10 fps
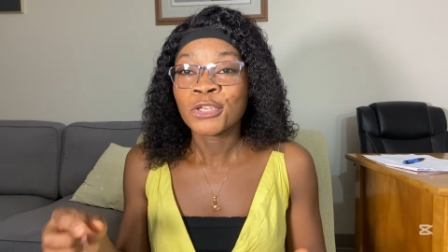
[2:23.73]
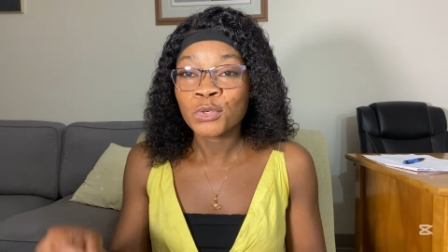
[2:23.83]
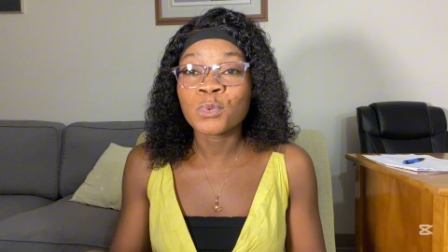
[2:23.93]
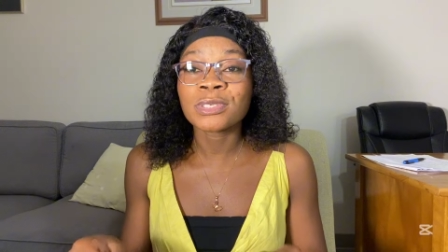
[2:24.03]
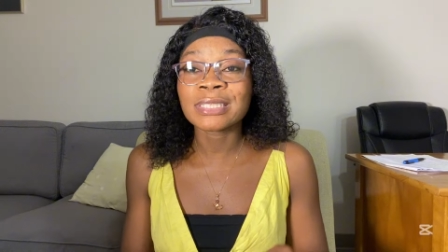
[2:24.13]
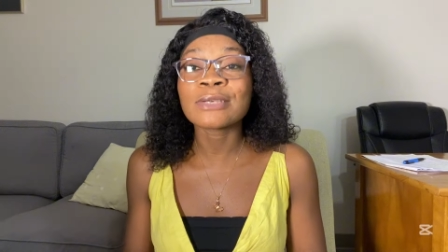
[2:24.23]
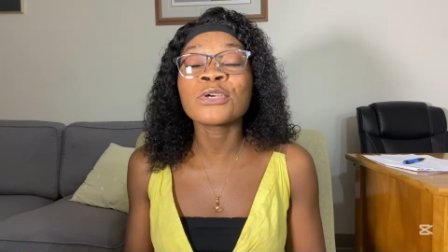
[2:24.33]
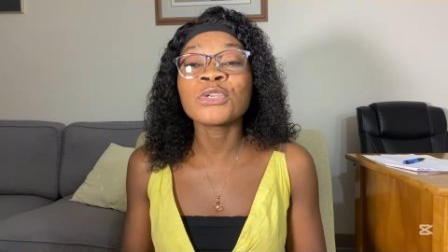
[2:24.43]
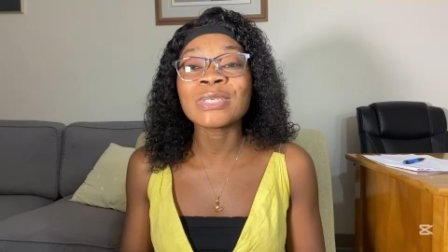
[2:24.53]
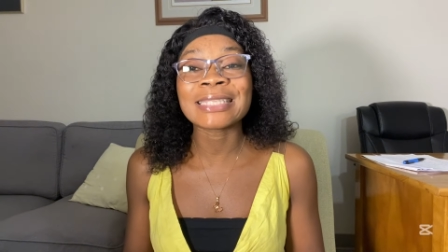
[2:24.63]
you will
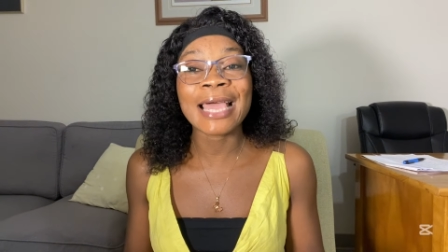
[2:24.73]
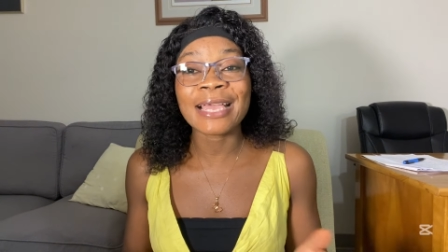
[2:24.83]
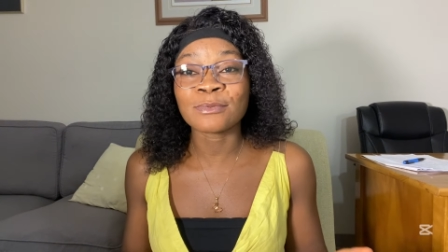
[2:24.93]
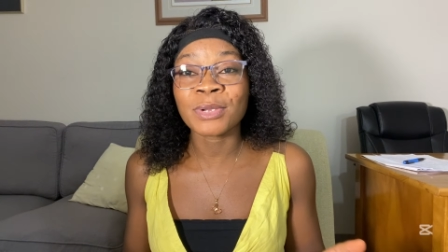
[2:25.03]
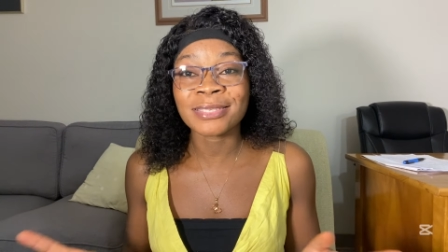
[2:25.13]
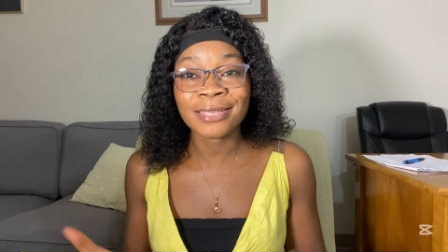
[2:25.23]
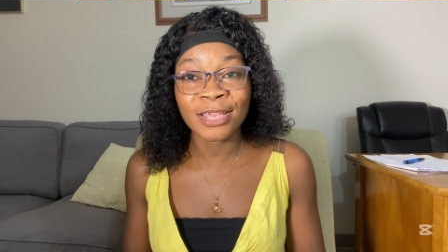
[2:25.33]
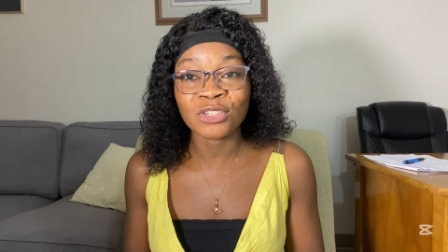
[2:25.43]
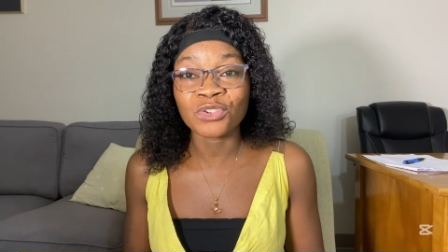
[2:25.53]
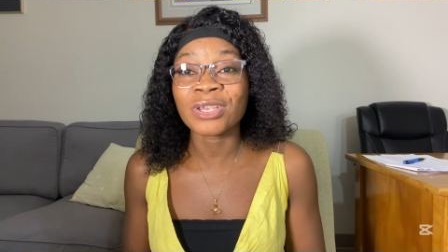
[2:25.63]
still use the express
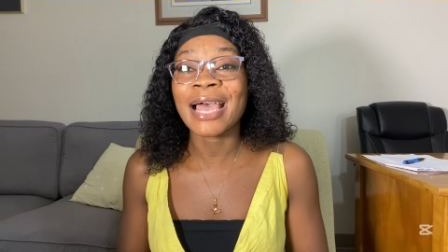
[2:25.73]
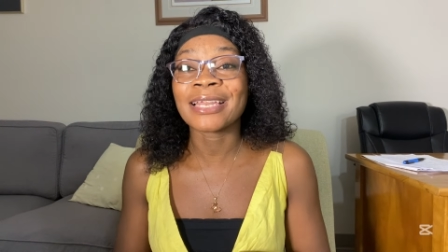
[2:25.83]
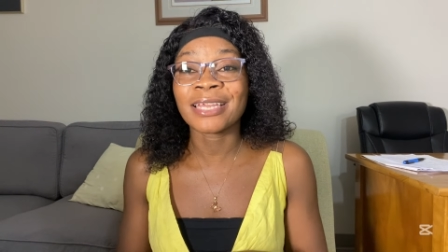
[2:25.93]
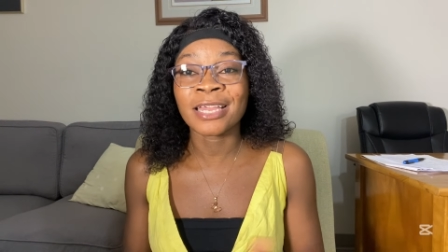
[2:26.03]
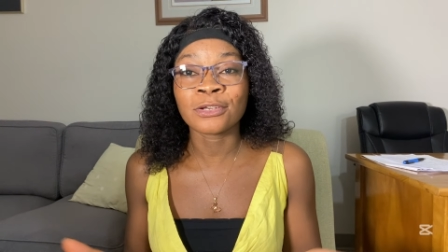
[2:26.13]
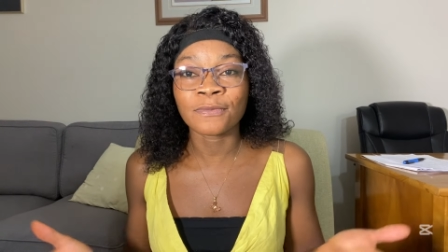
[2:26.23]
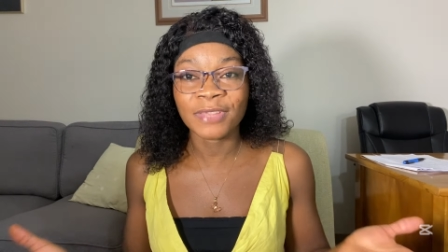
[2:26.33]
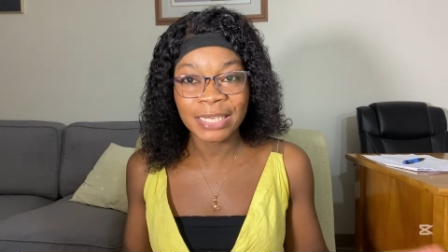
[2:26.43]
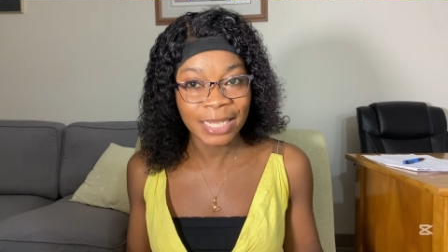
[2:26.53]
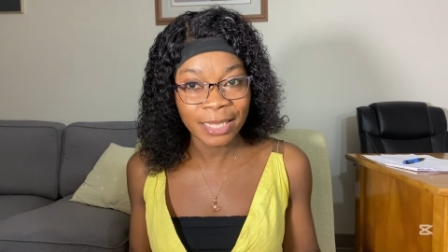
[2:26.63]
entry at the end of
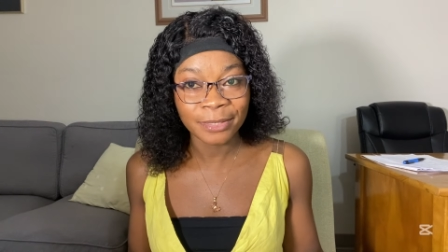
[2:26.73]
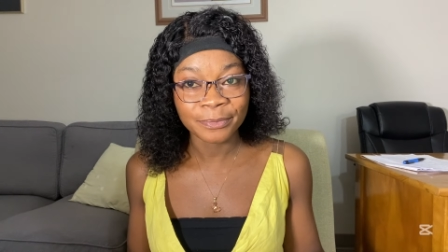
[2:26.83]
the day.